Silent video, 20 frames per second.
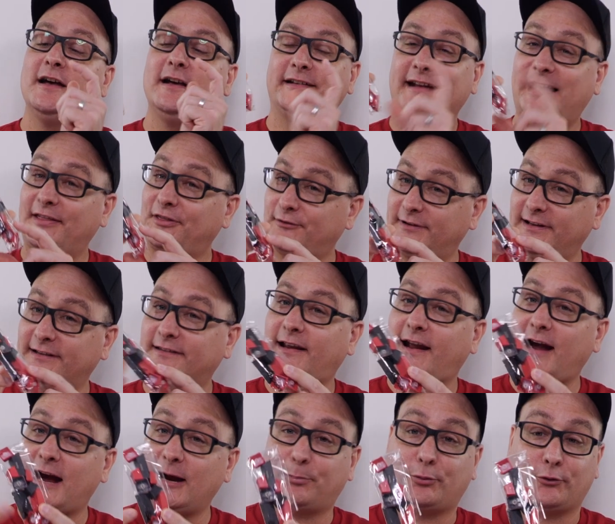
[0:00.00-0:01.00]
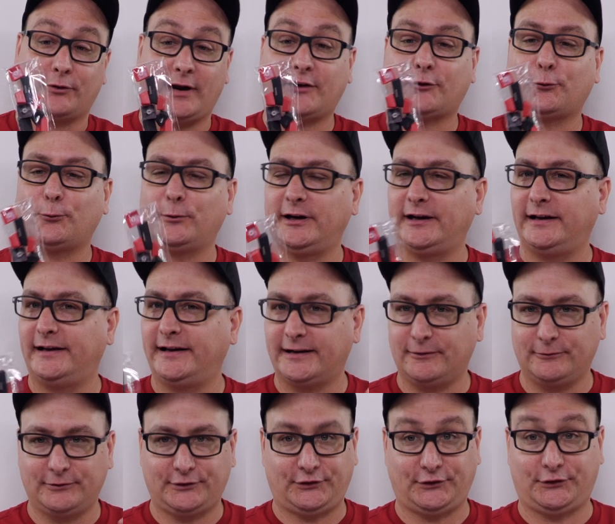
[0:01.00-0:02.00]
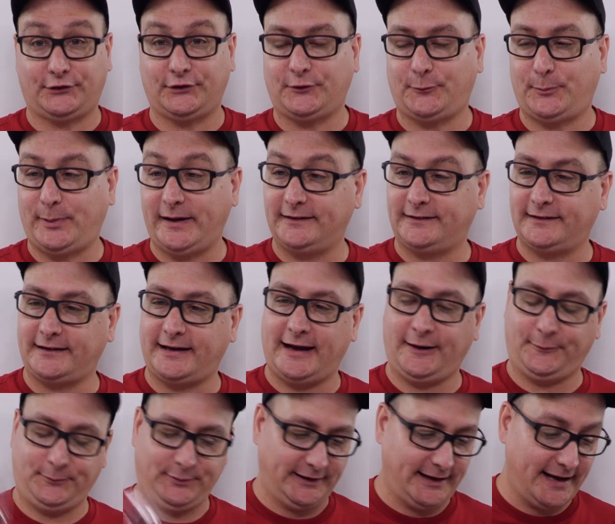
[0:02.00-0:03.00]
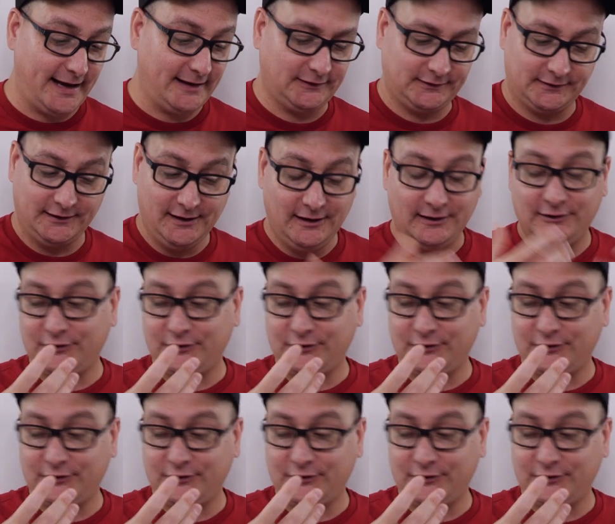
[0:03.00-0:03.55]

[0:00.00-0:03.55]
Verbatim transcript: Now there is a HyperX one in here, which is just basic A B S.